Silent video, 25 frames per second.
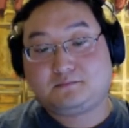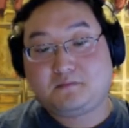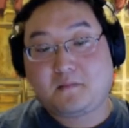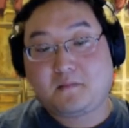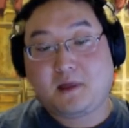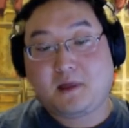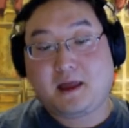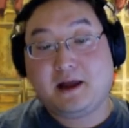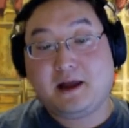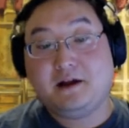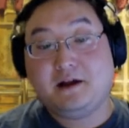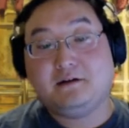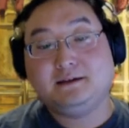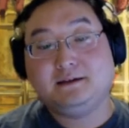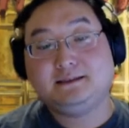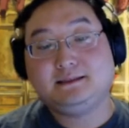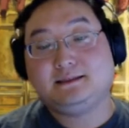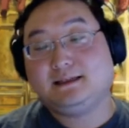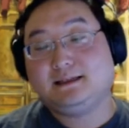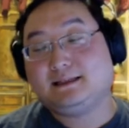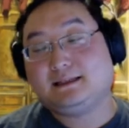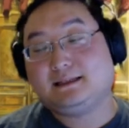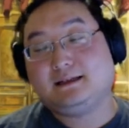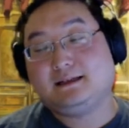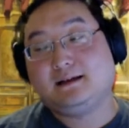I always
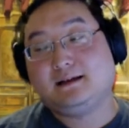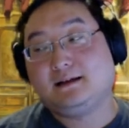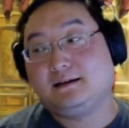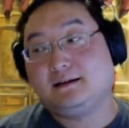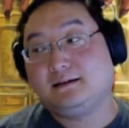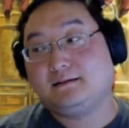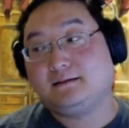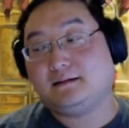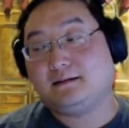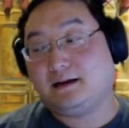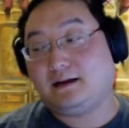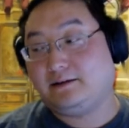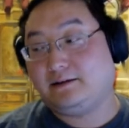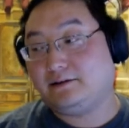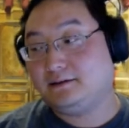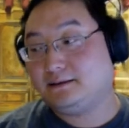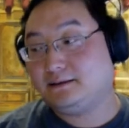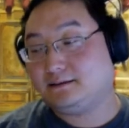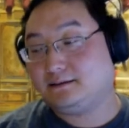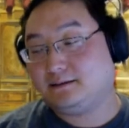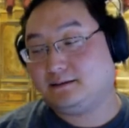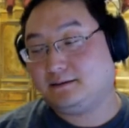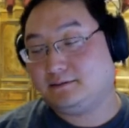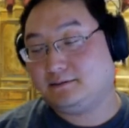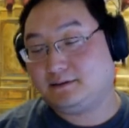
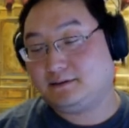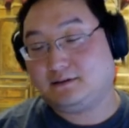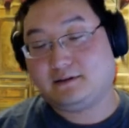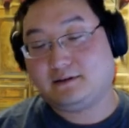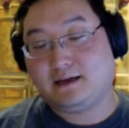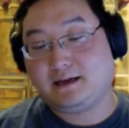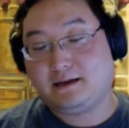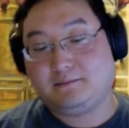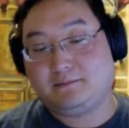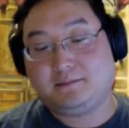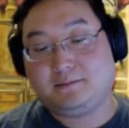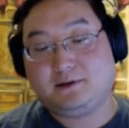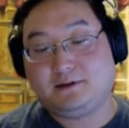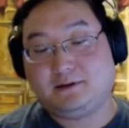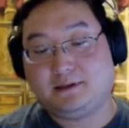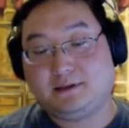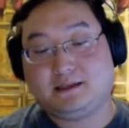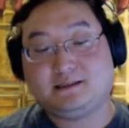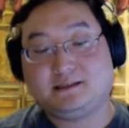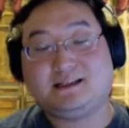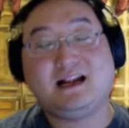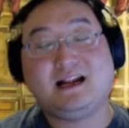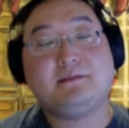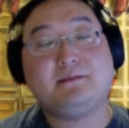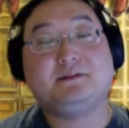was okay. Well, it
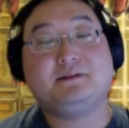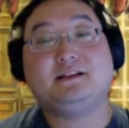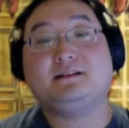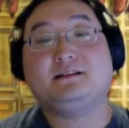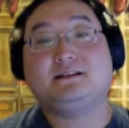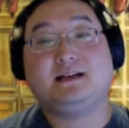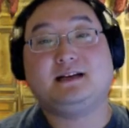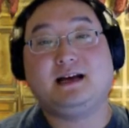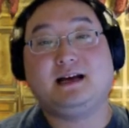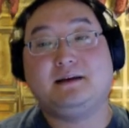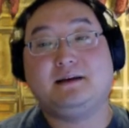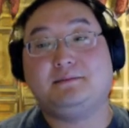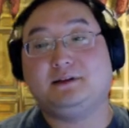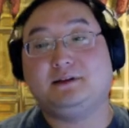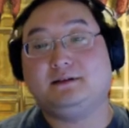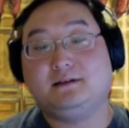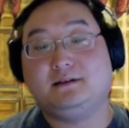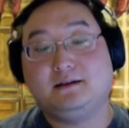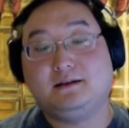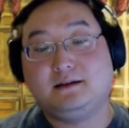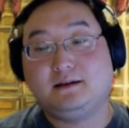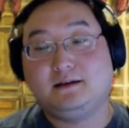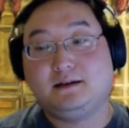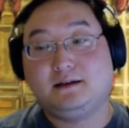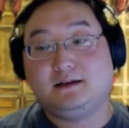doesn't happen. It doesn't happen.
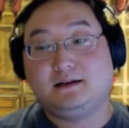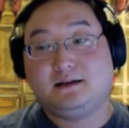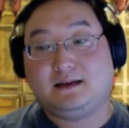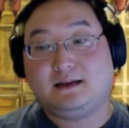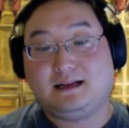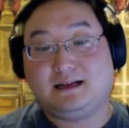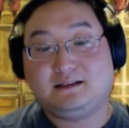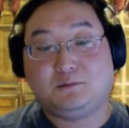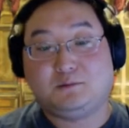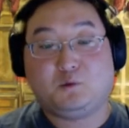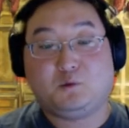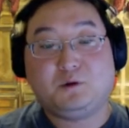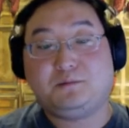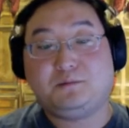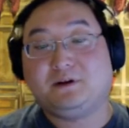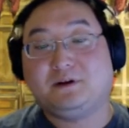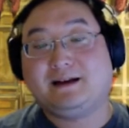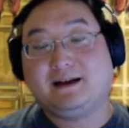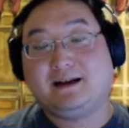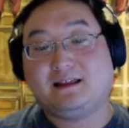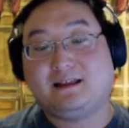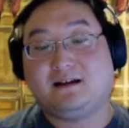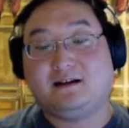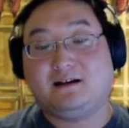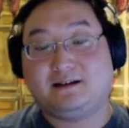At one point,
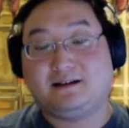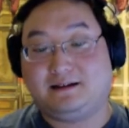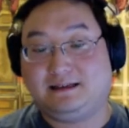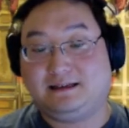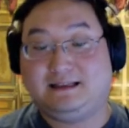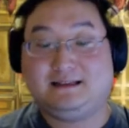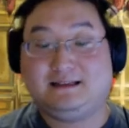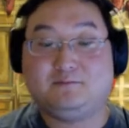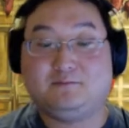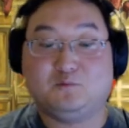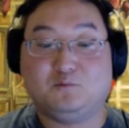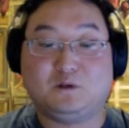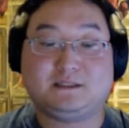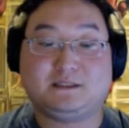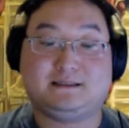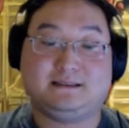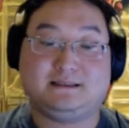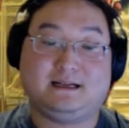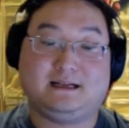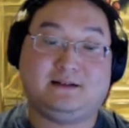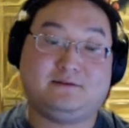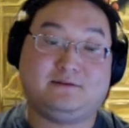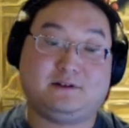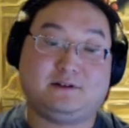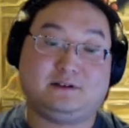I thought I wasn't
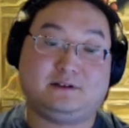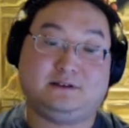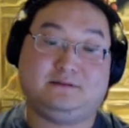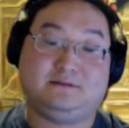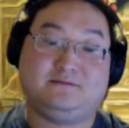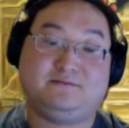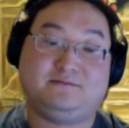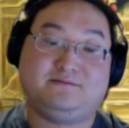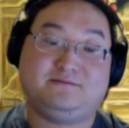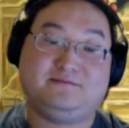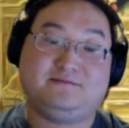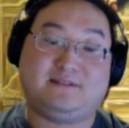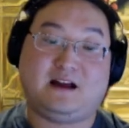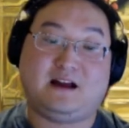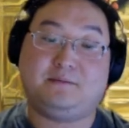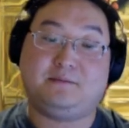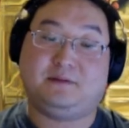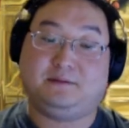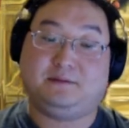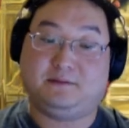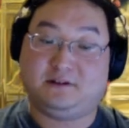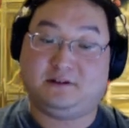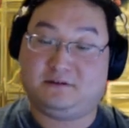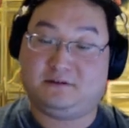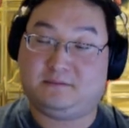ever gonna find my
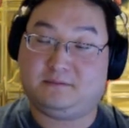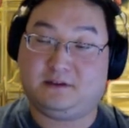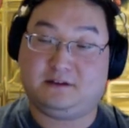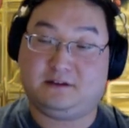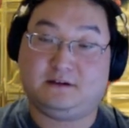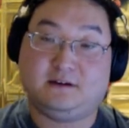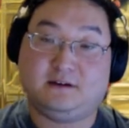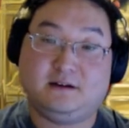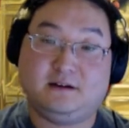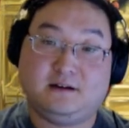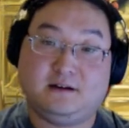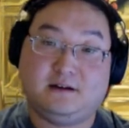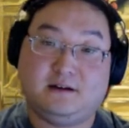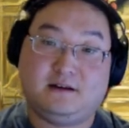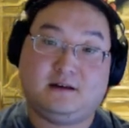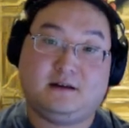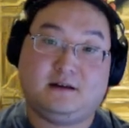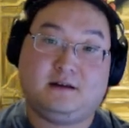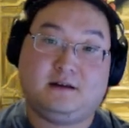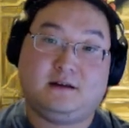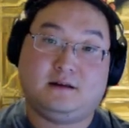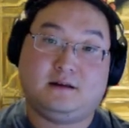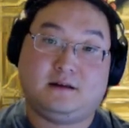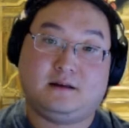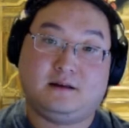birth mother.
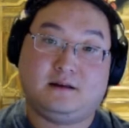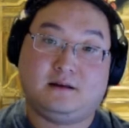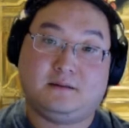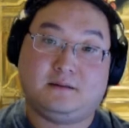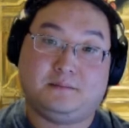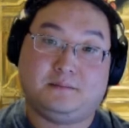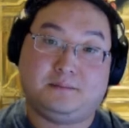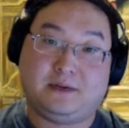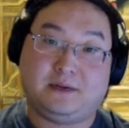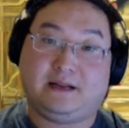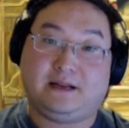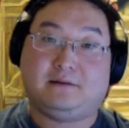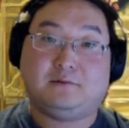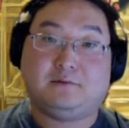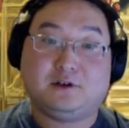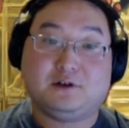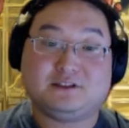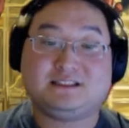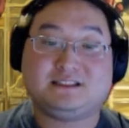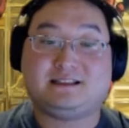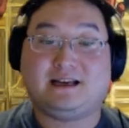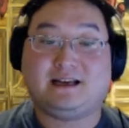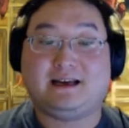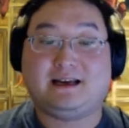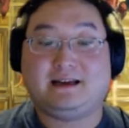But I will
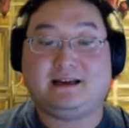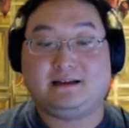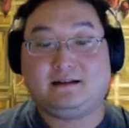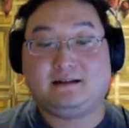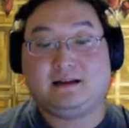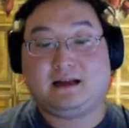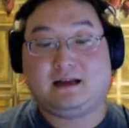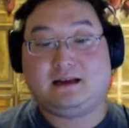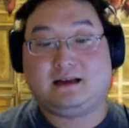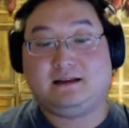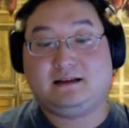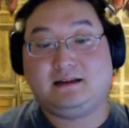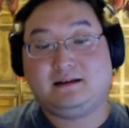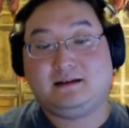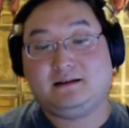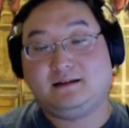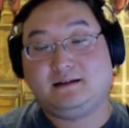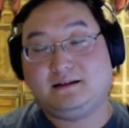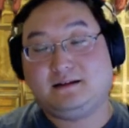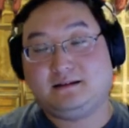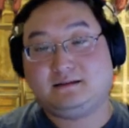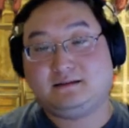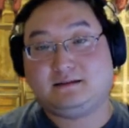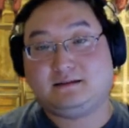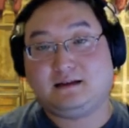say,
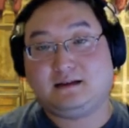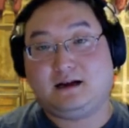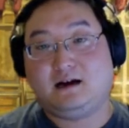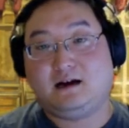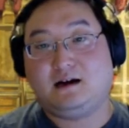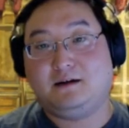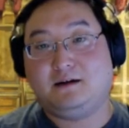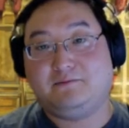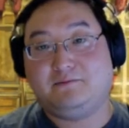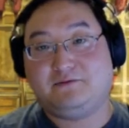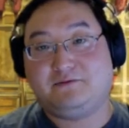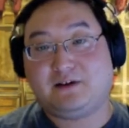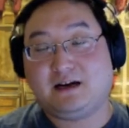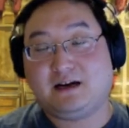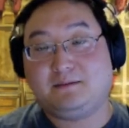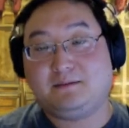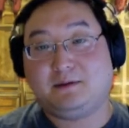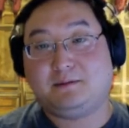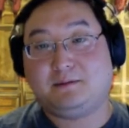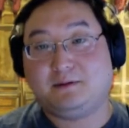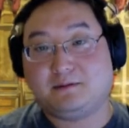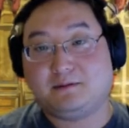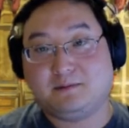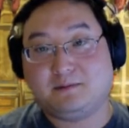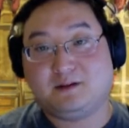finding my
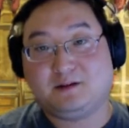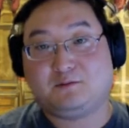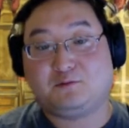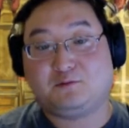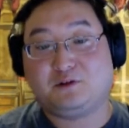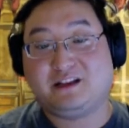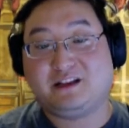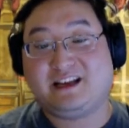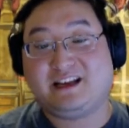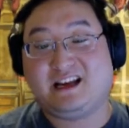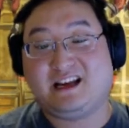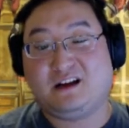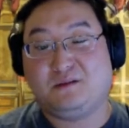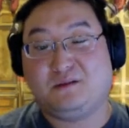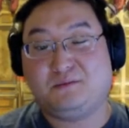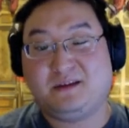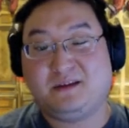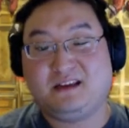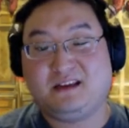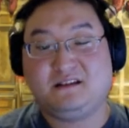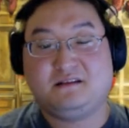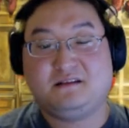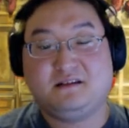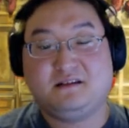birth mother really helped me.